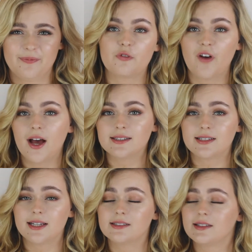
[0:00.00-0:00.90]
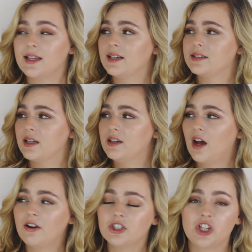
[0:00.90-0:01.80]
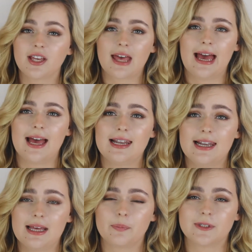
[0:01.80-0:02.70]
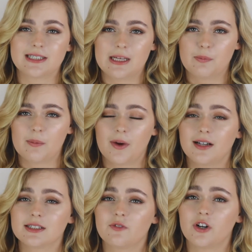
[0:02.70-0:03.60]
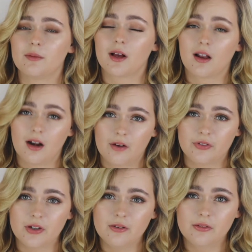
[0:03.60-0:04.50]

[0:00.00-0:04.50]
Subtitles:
The first is this Nourishing Care Lip Sleeping Mask from KLAVUU.